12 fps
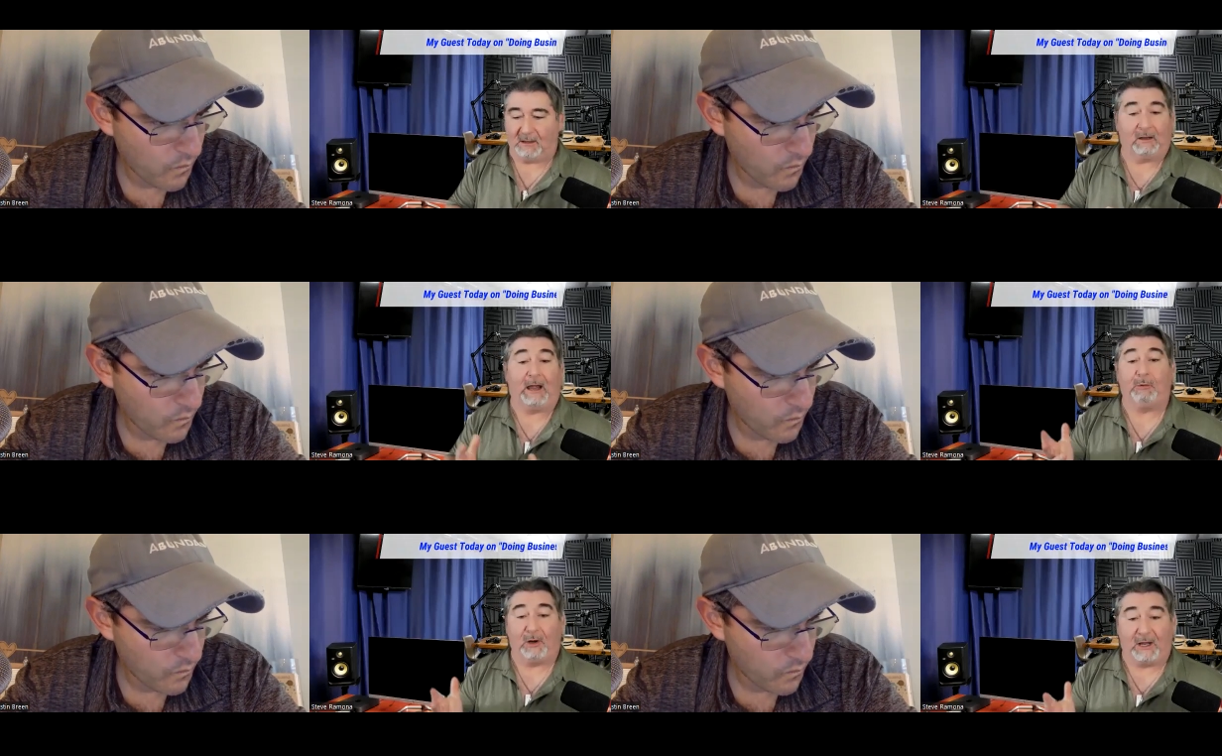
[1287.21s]

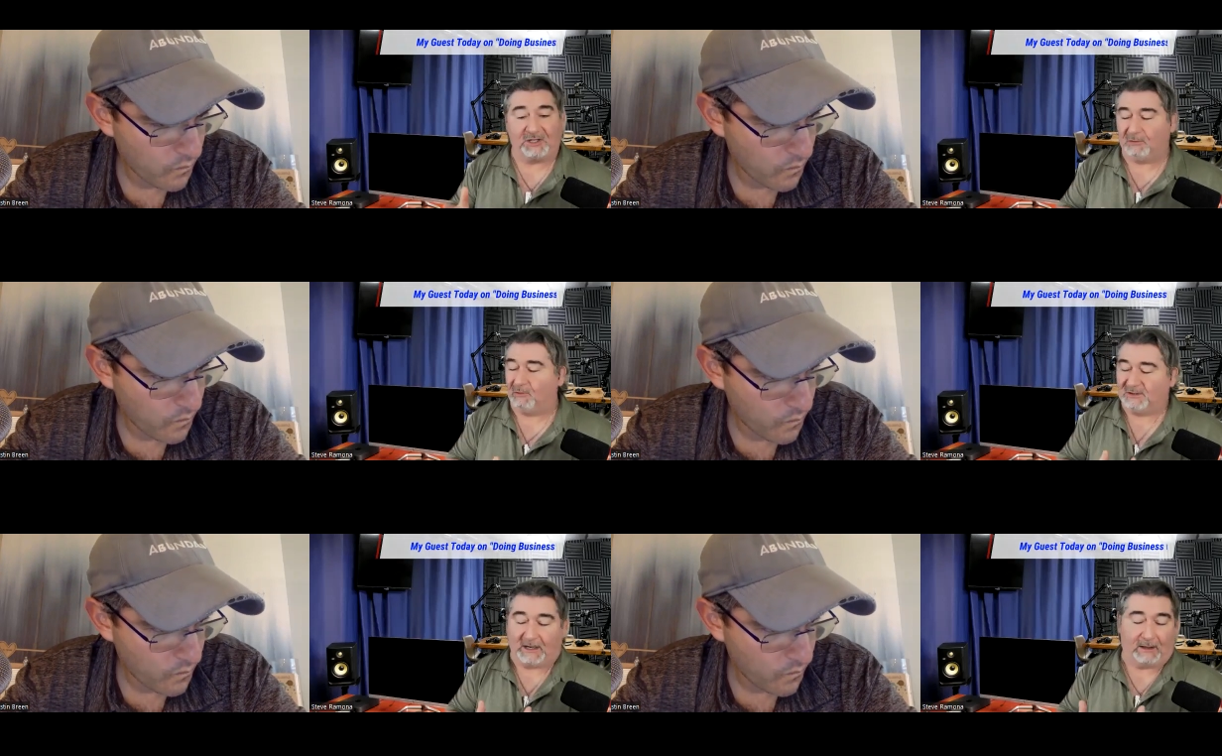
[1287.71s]

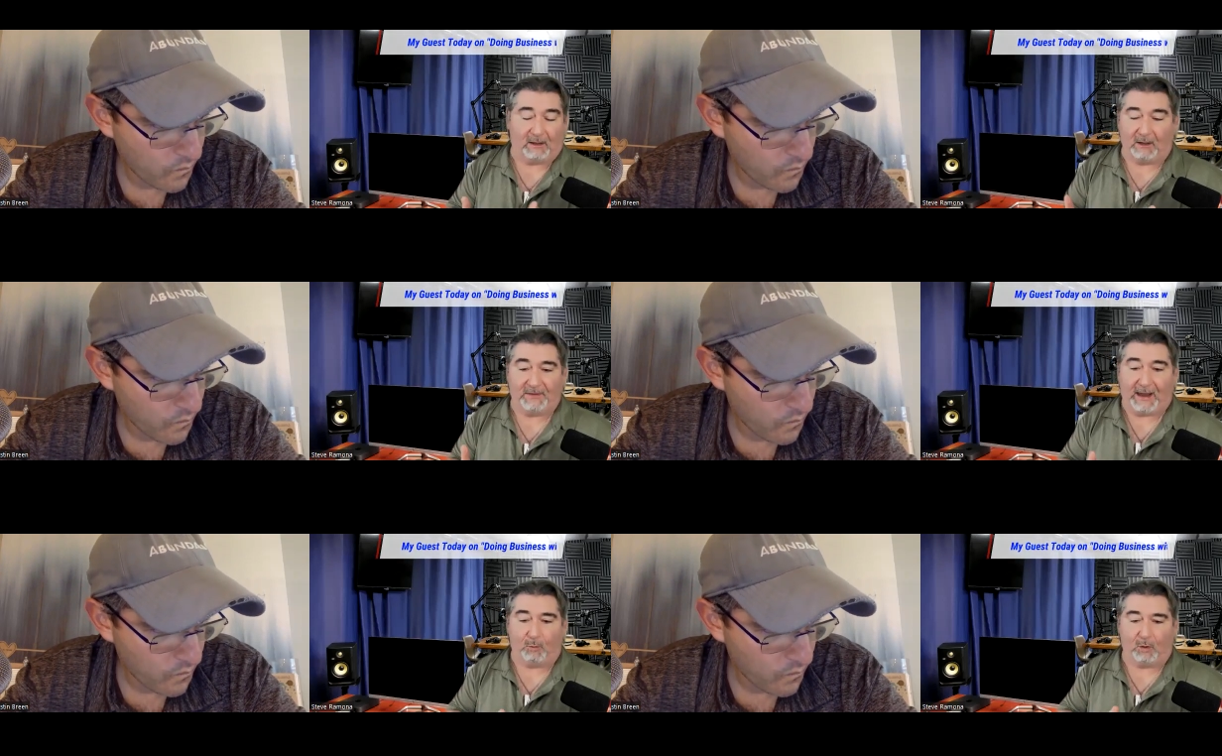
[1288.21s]
Speaker 1: Collaboration, which I
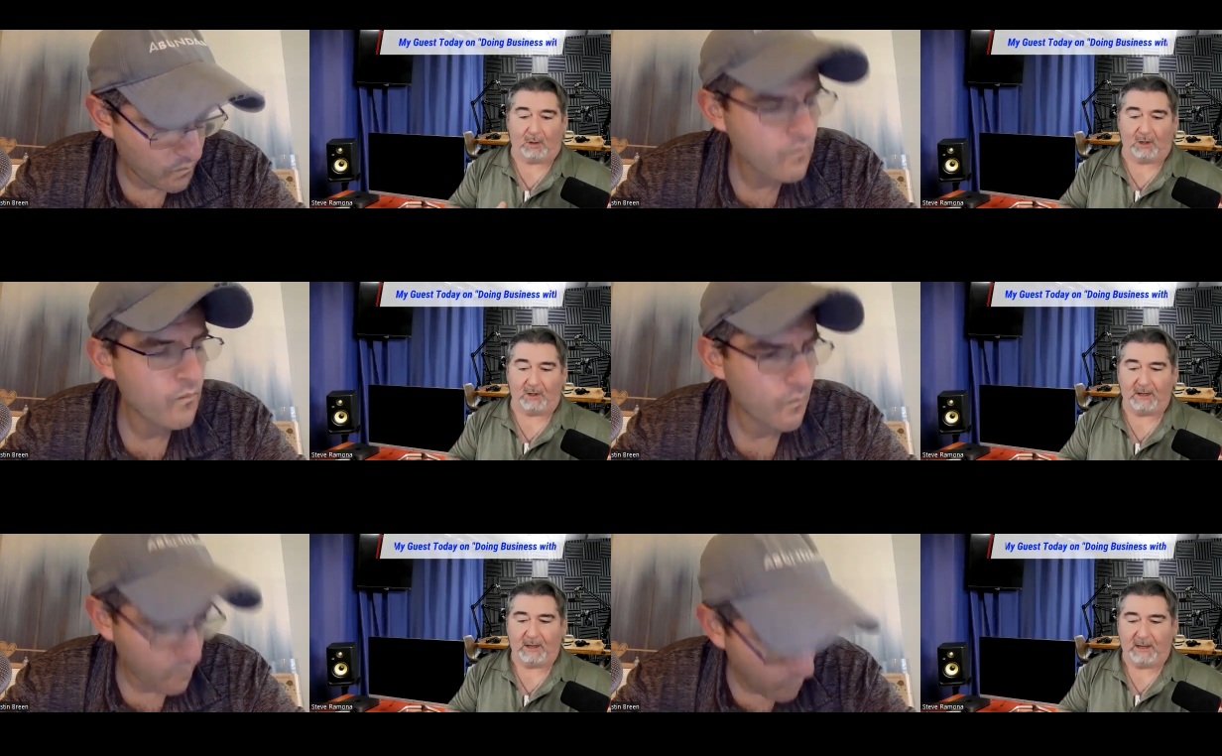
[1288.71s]
love that
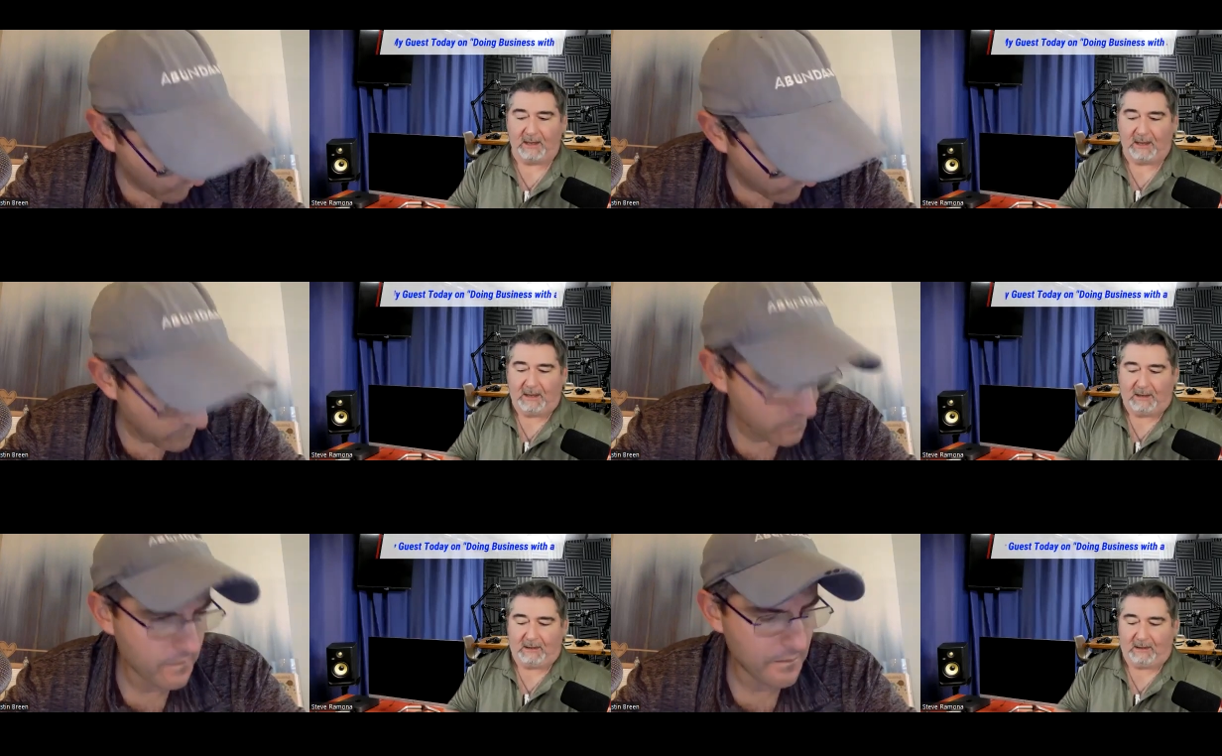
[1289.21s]
word.
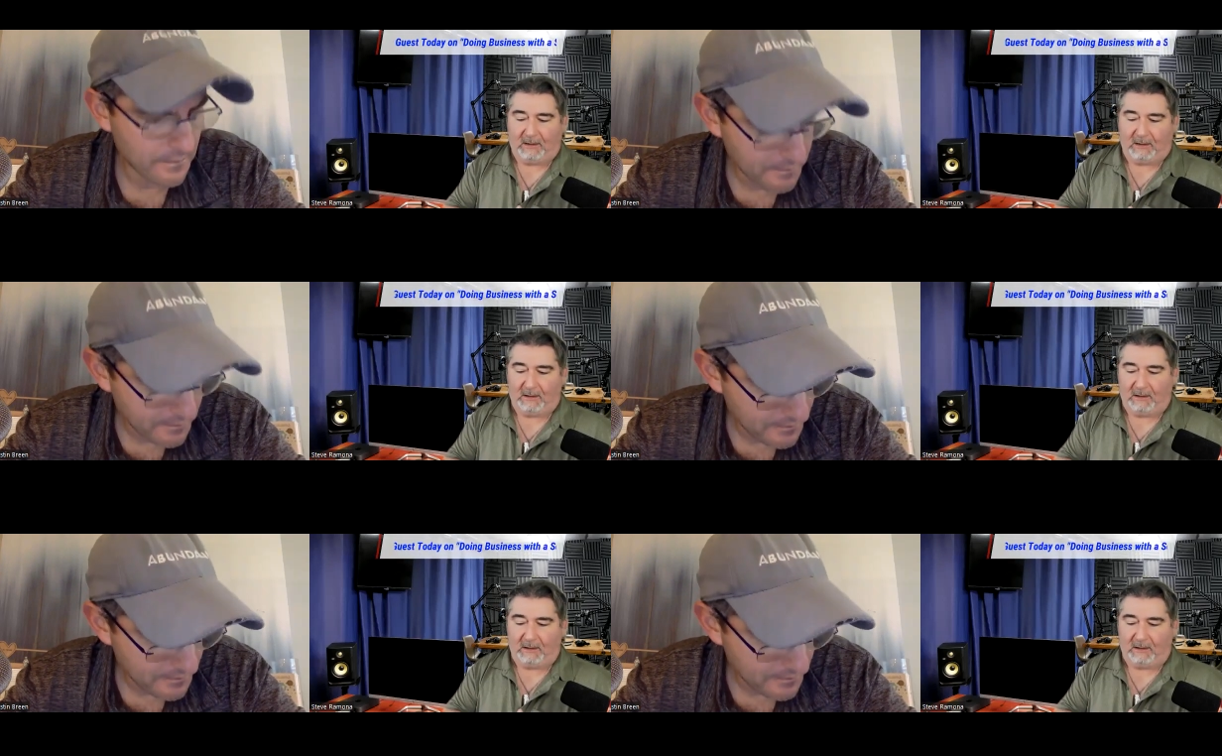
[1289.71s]
Mm-hmm.